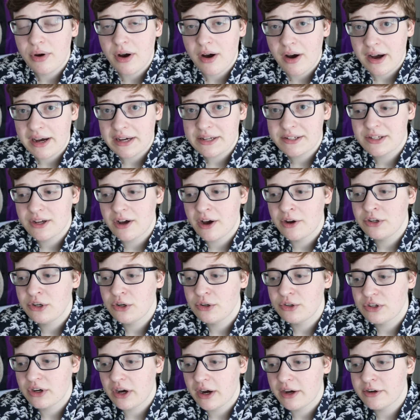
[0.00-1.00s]
pause on
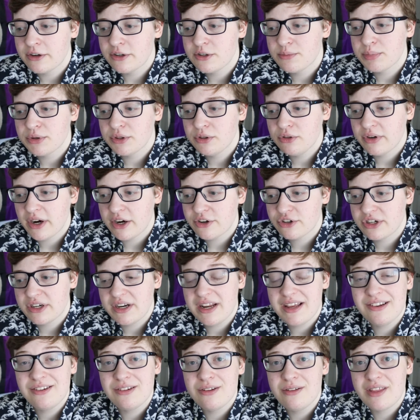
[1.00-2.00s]
your daughter's progression
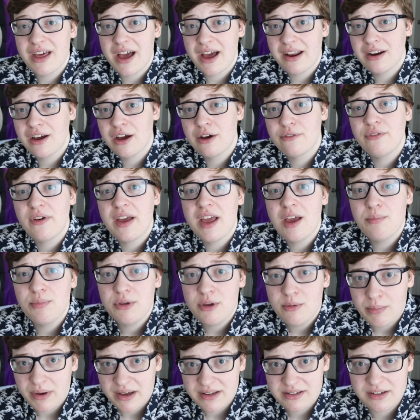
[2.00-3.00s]
into that of a
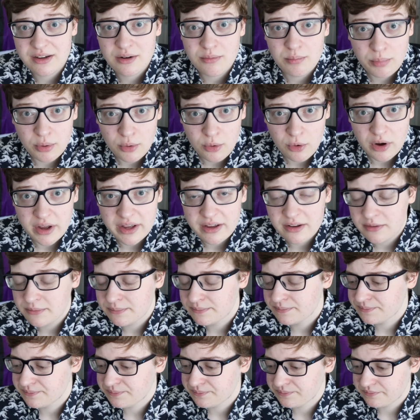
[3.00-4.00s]
pubescent boy.
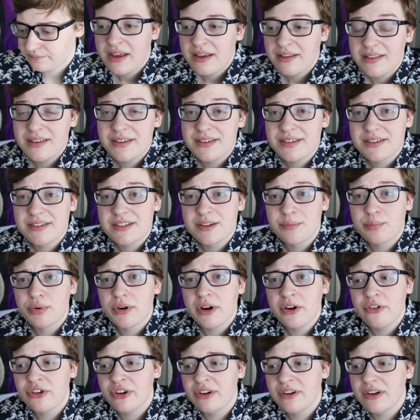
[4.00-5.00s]
This
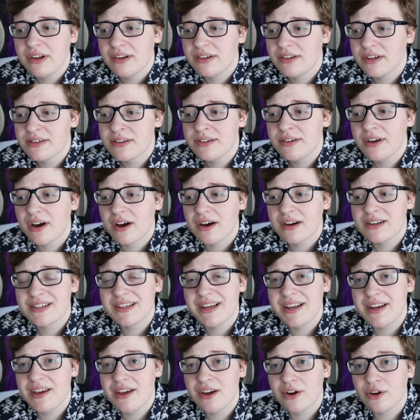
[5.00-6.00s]
suppression doesn't cause
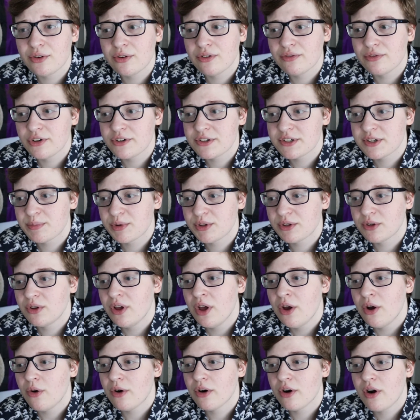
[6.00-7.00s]
any
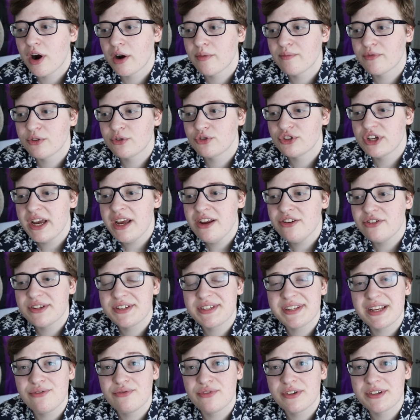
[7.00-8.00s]
irreversible or harmful
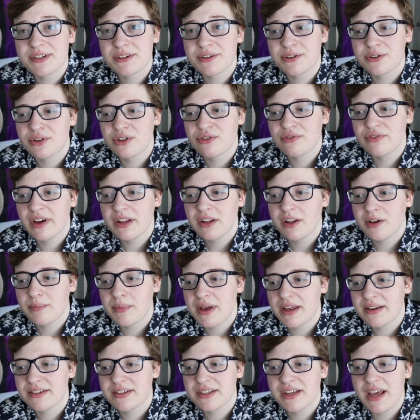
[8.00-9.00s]
changes in physical
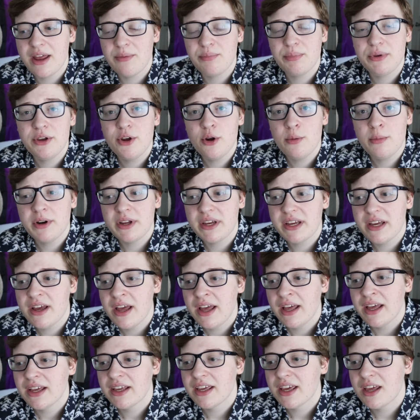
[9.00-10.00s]
development, and puberty
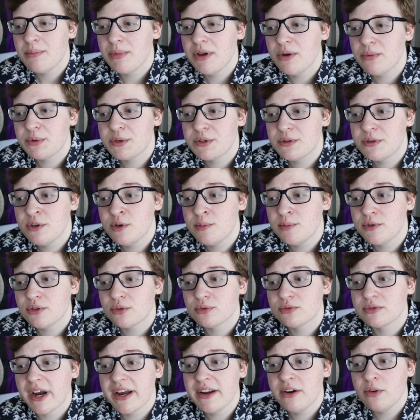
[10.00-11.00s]
can be
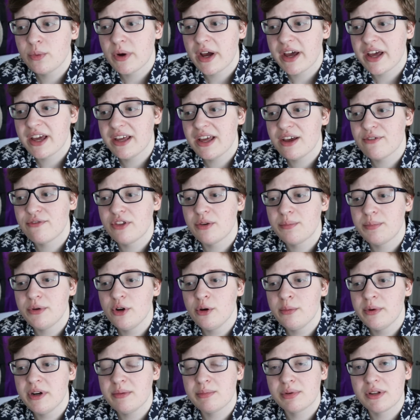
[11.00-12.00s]
resumed right away if the
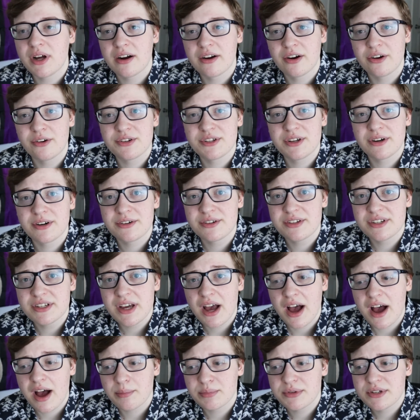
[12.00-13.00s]
puberty blockers are
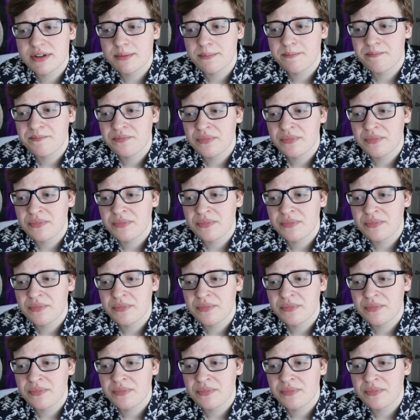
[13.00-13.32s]
stopped.